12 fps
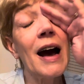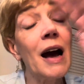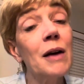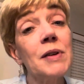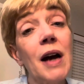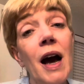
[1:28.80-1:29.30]

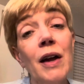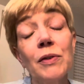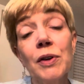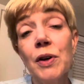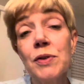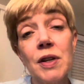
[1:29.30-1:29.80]
I'm, I don't
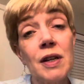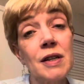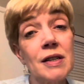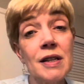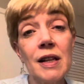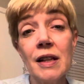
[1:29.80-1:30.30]
know who's going to
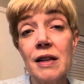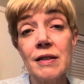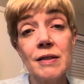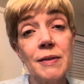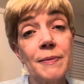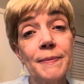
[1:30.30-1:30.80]
see
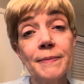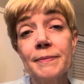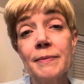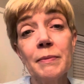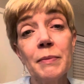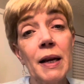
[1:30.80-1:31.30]
this
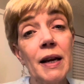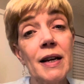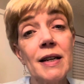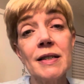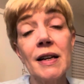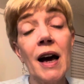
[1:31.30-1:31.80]

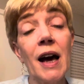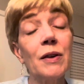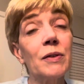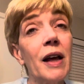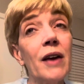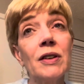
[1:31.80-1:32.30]
because I don't
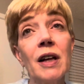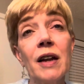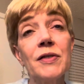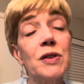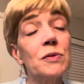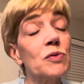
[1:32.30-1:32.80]
have a lot of
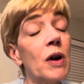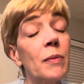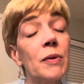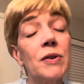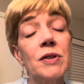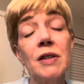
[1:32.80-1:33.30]

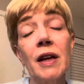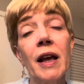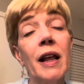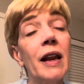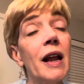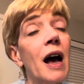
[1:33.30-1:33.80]
subscribers
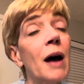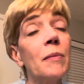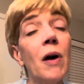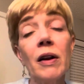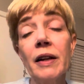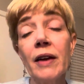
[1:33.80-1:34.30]
and I'm
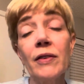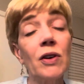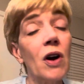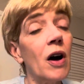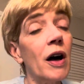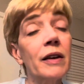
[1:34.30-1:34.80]
hardly ever
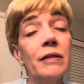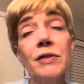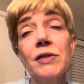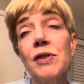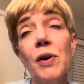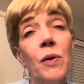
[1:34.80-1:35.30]
on.
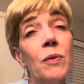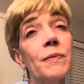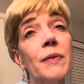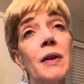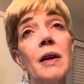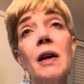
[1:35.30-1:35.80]
So,
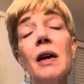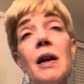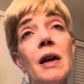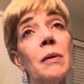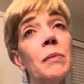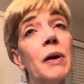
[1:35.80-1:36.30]

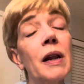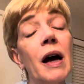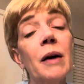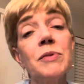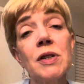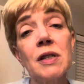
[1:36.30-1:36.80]
but
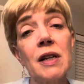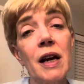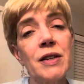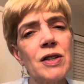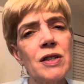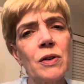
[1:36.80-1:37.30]
I'm just, I
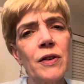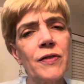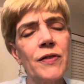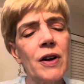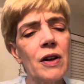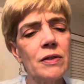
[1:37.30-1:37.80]
just sort of
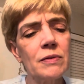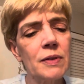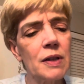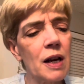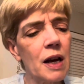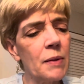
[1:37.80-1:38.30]
felt,
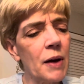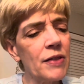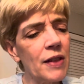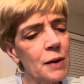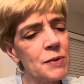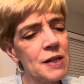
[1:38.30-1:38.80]
uh, I
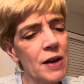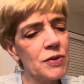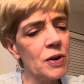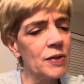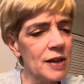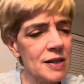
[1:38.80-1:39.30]
think it was after I
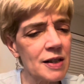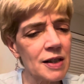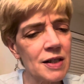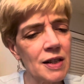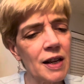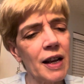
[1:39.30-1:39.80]
was listening
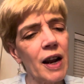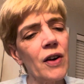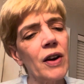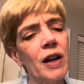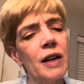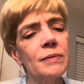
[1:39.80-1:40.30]
to
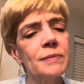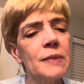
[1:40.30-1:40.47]
Gary.